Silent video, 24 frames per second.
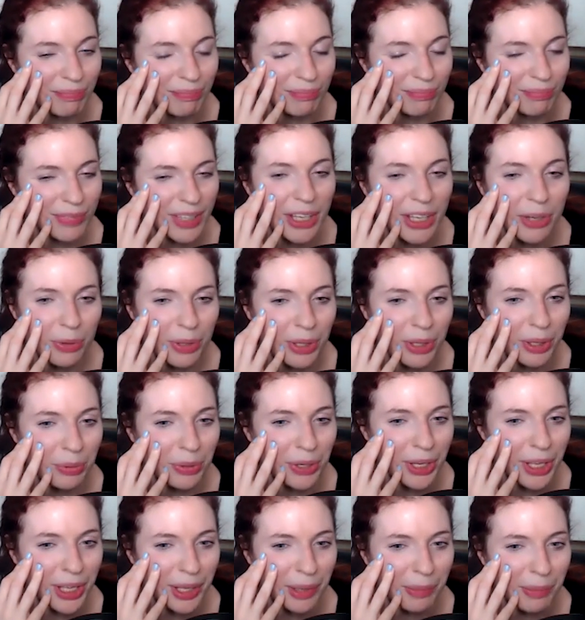
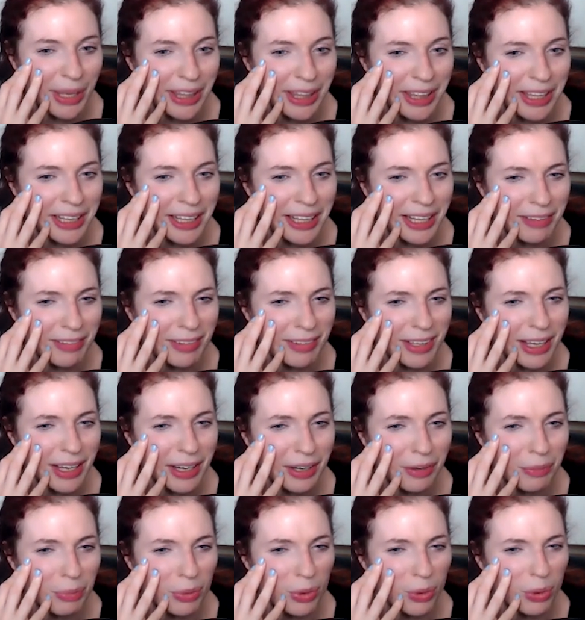equilibrium. I think that's kind
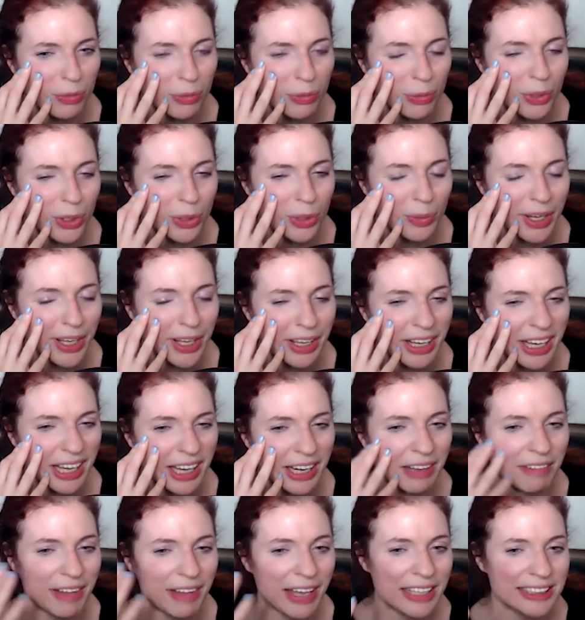of beautiful in a way. It
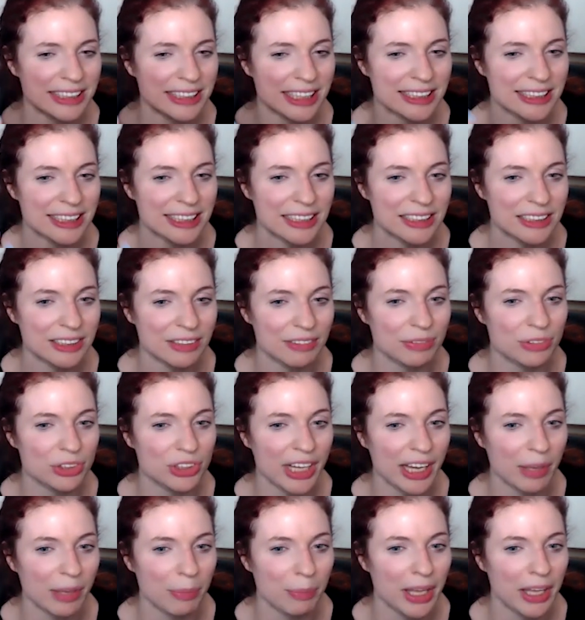kind of has that sense of
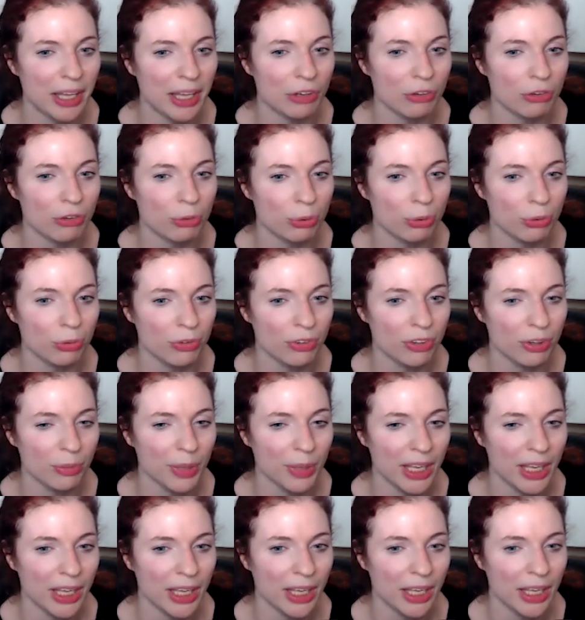checkmate and truth to
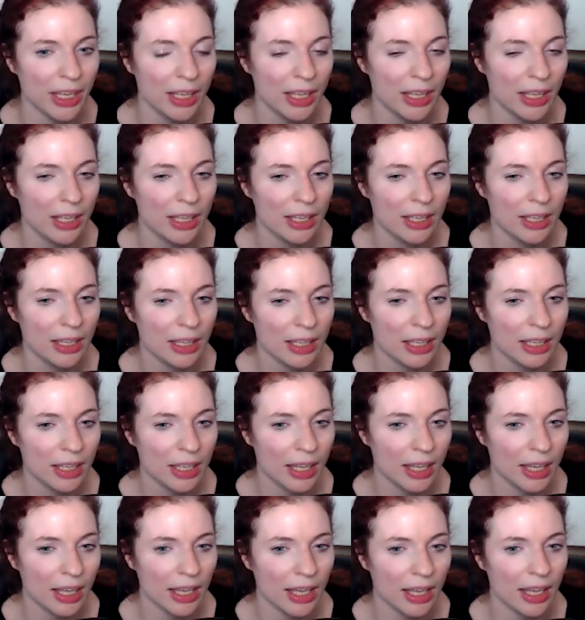me.
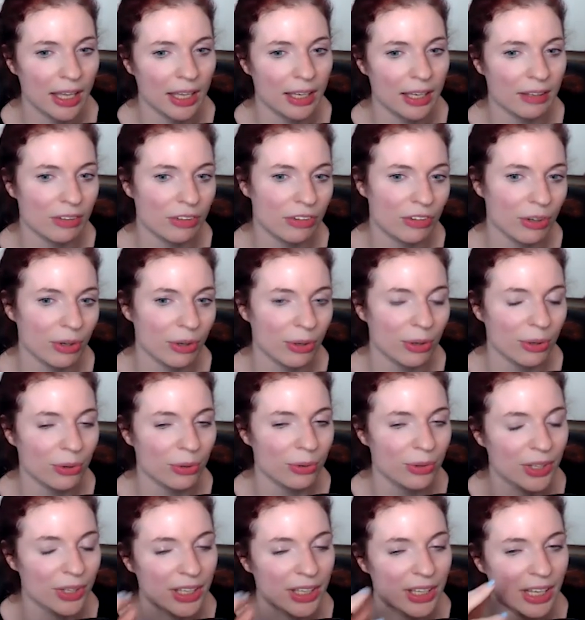And
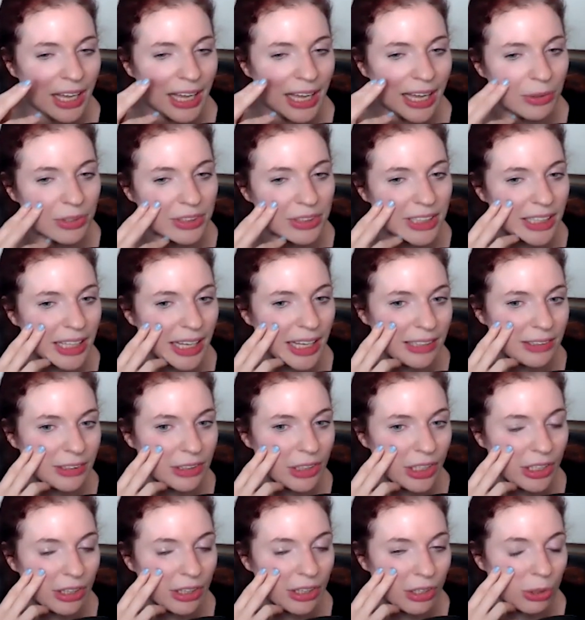so I would say that's
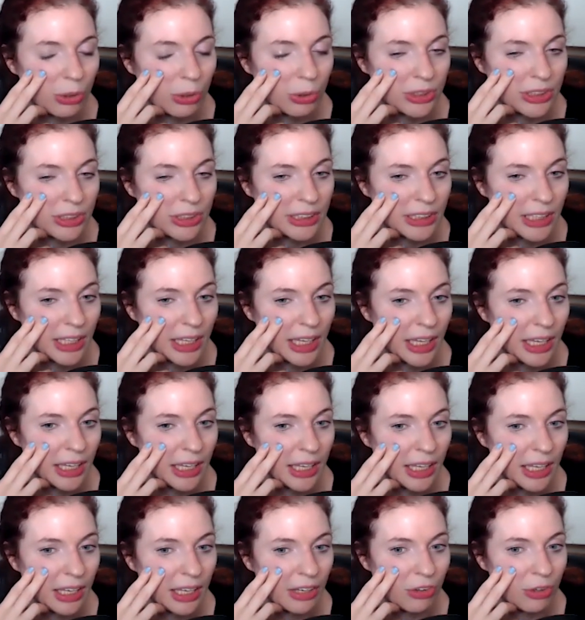like the closest
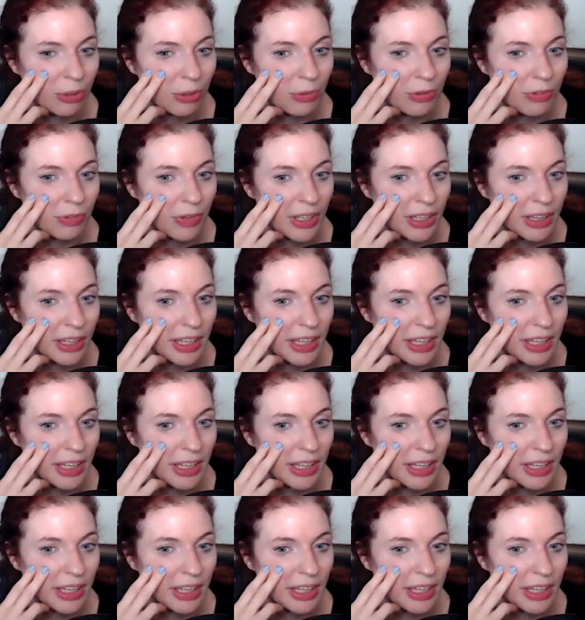thing in terms of like the